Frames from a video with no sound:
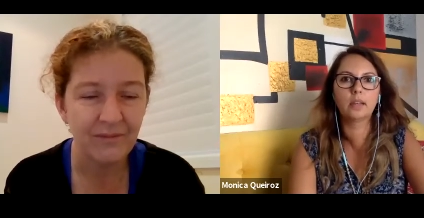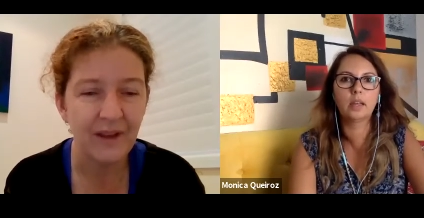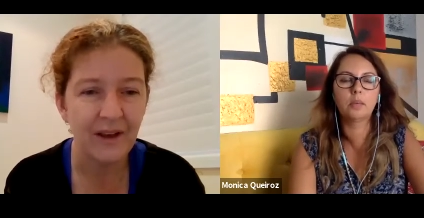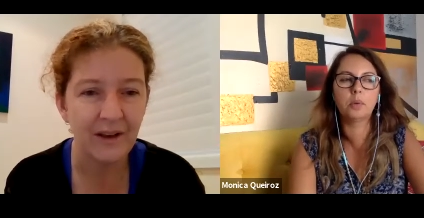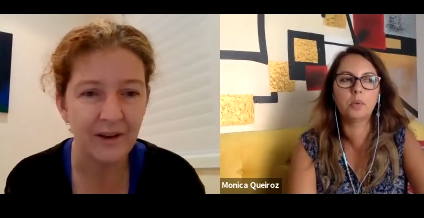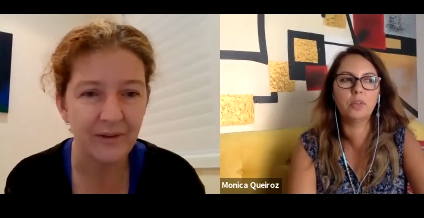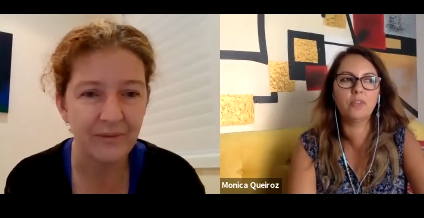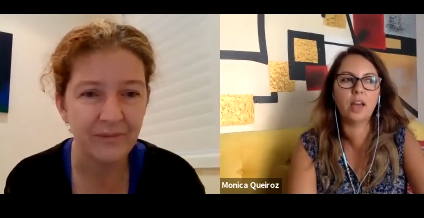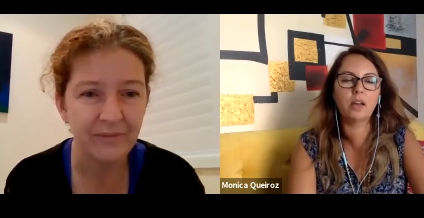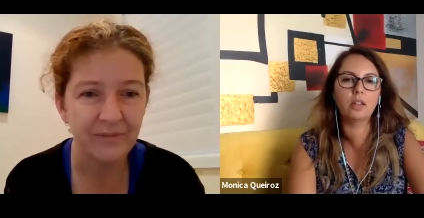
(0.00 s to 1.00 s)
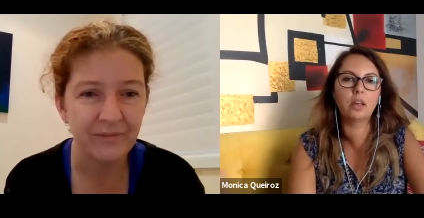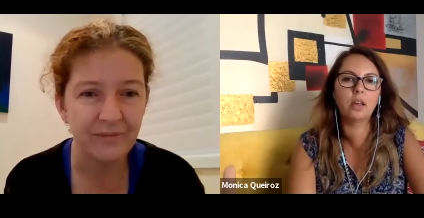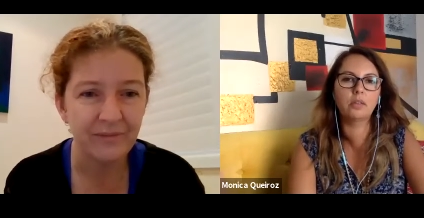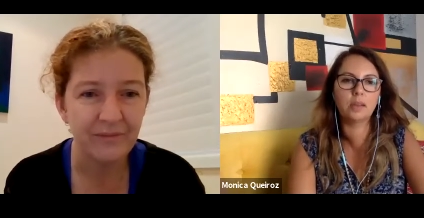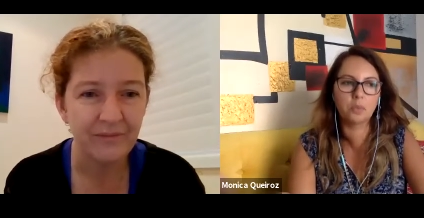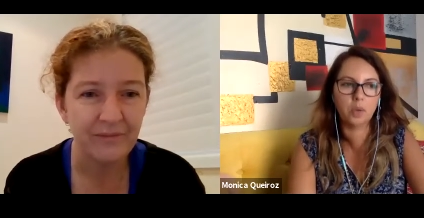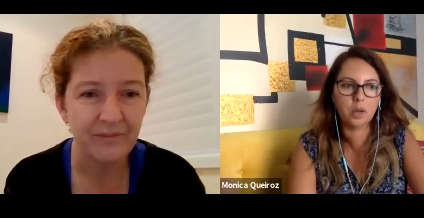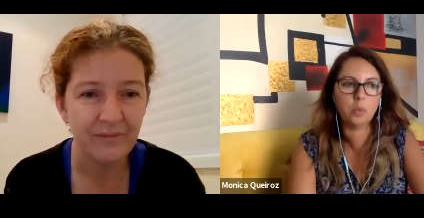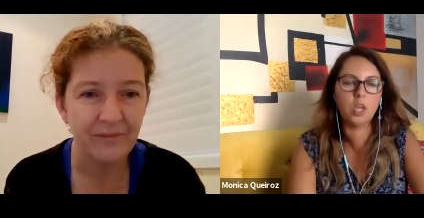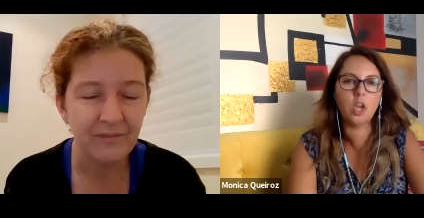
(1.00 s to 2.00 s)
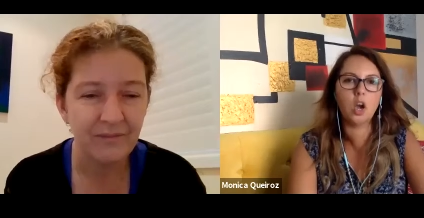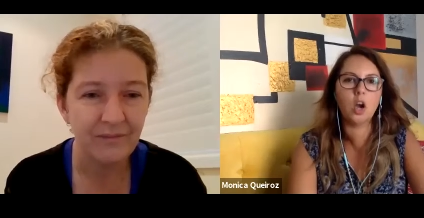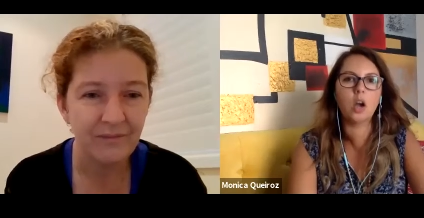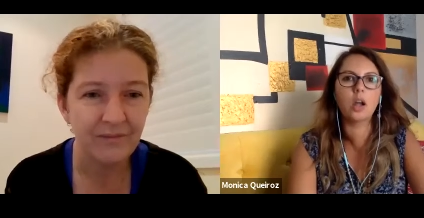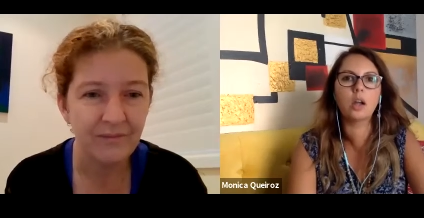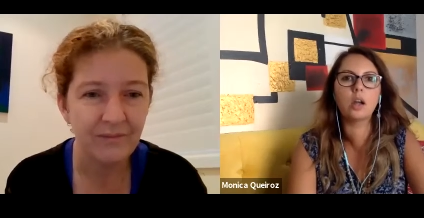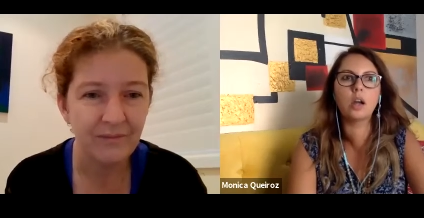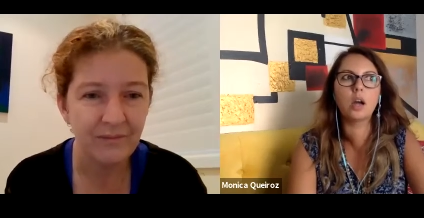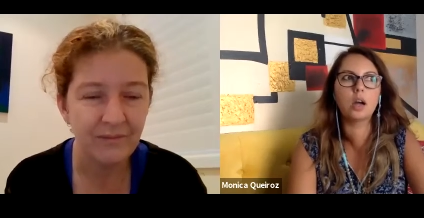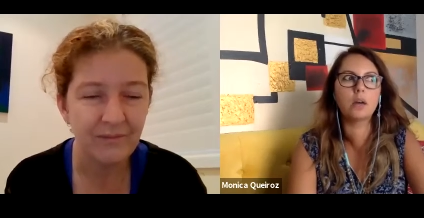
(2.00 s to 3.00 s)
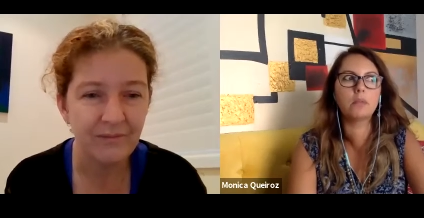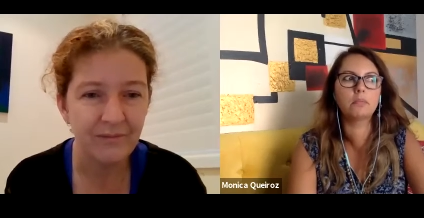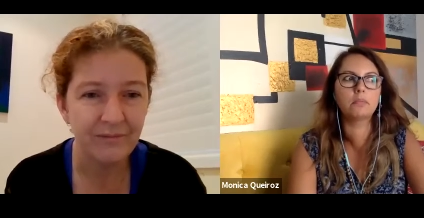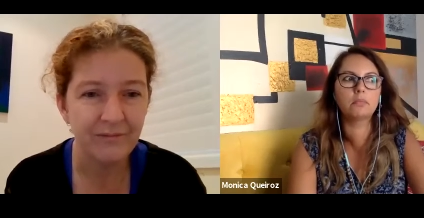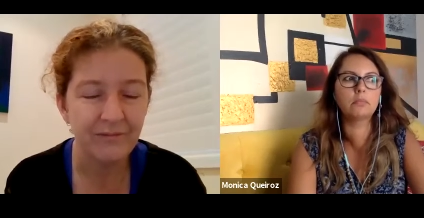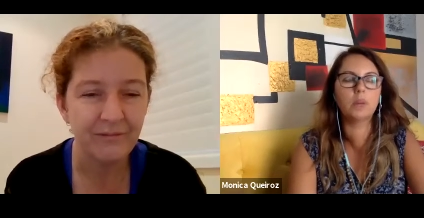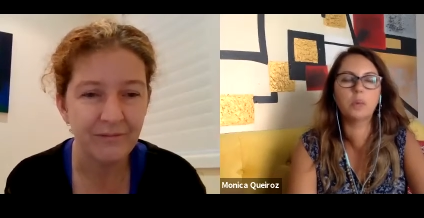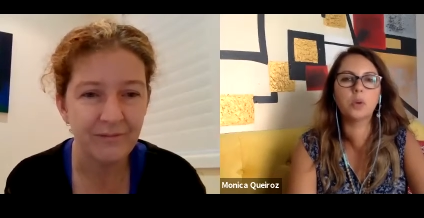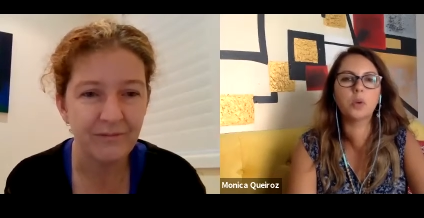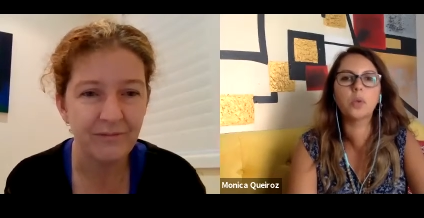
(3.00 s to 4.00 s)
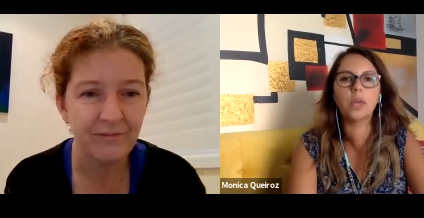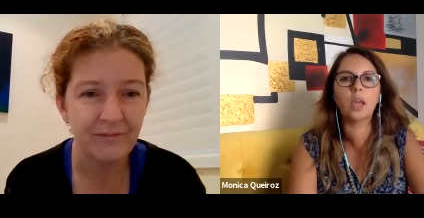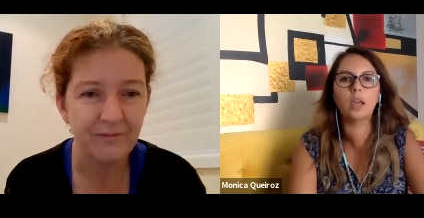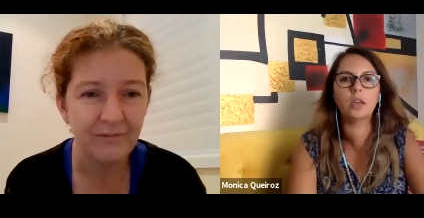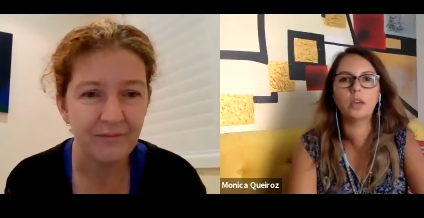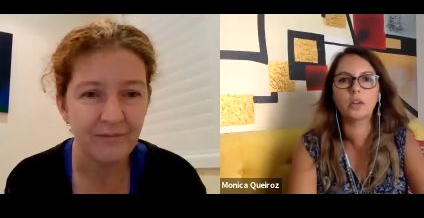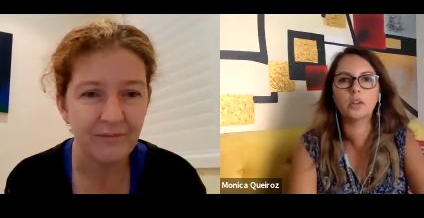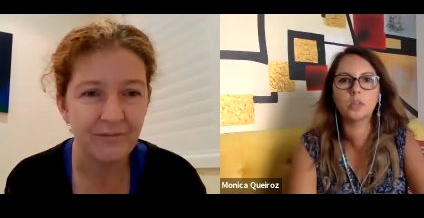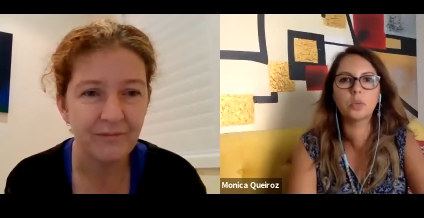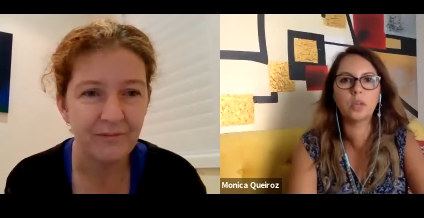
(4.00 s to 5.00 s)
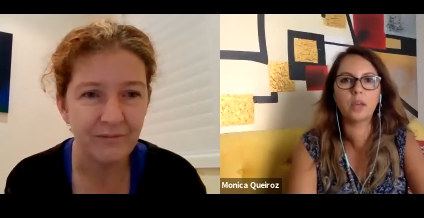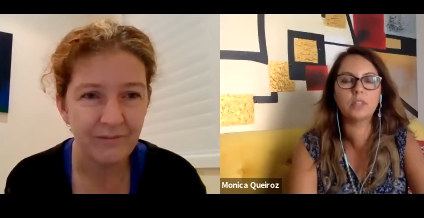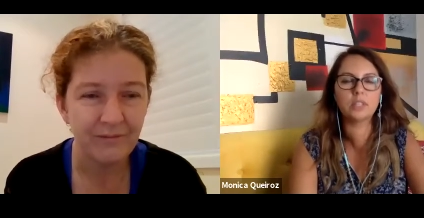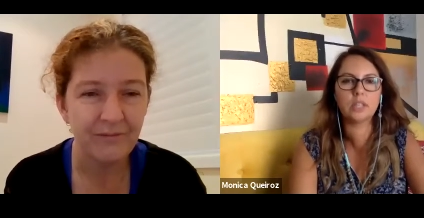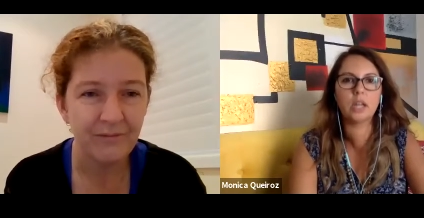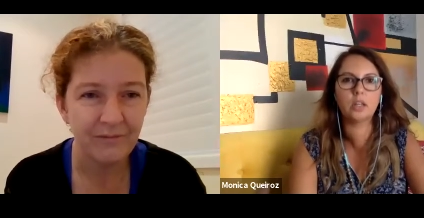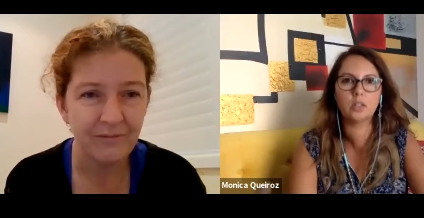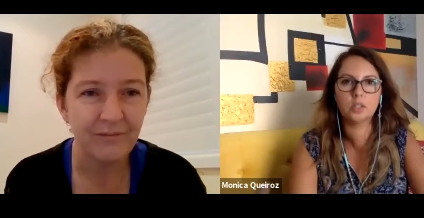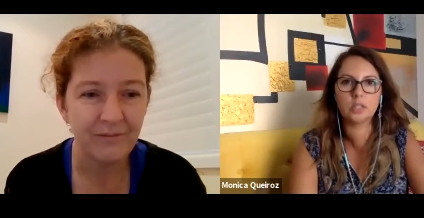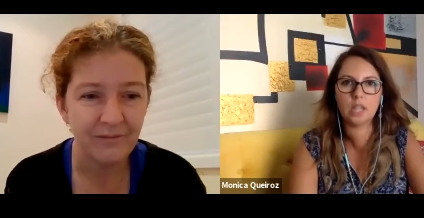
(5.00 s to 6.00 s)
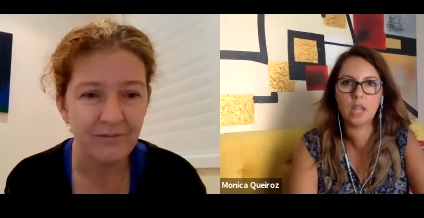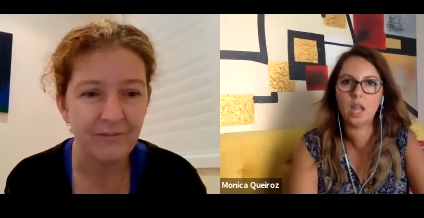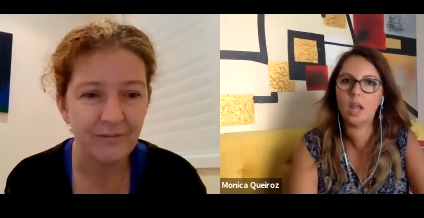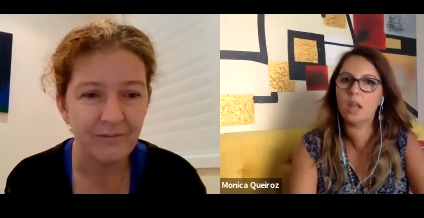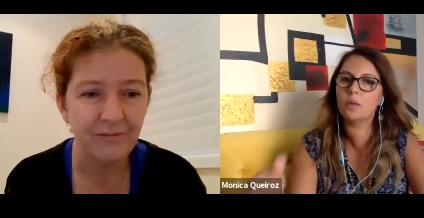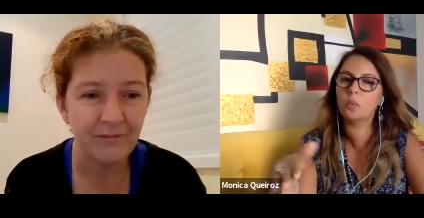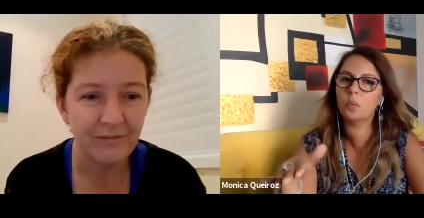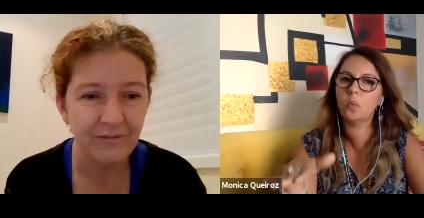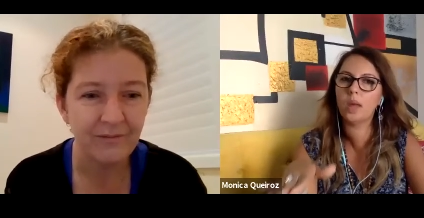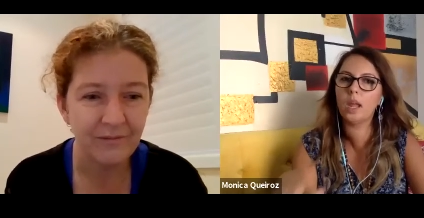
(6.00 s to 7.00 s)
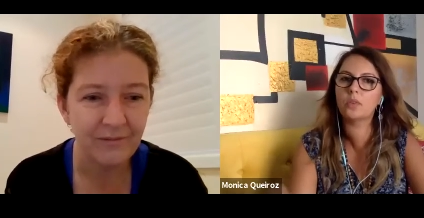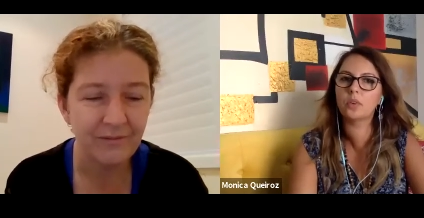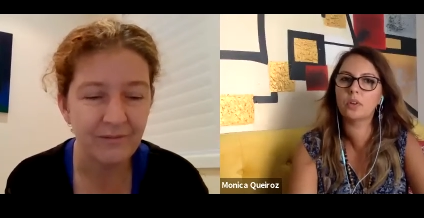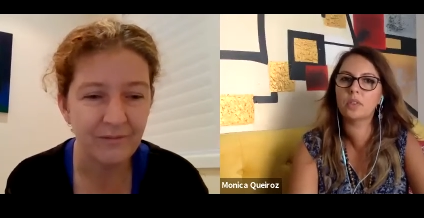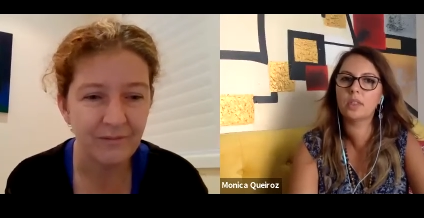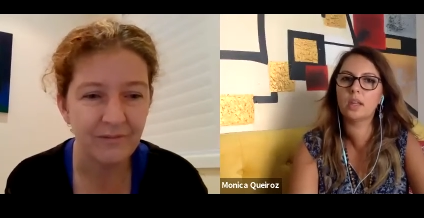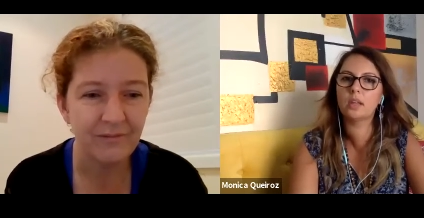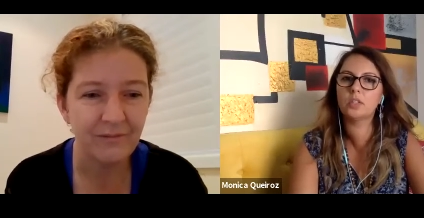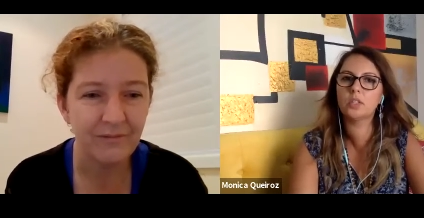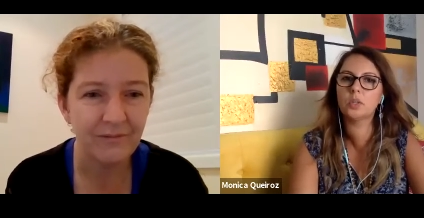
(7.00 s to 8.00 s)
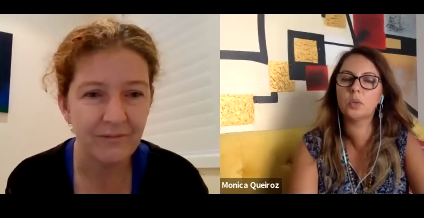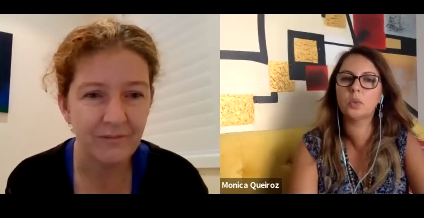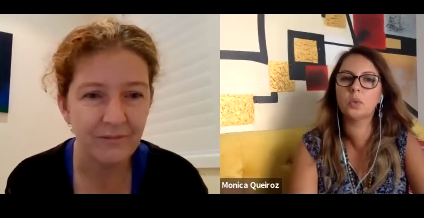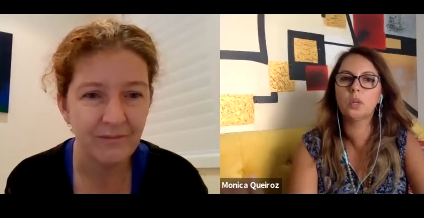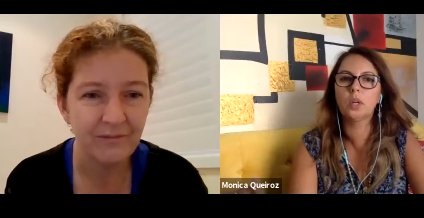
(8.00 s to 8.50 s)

Speaker 1: Yeah. We found that, that where we are, um, we're okay here. So we have decided to stay and wait for everything to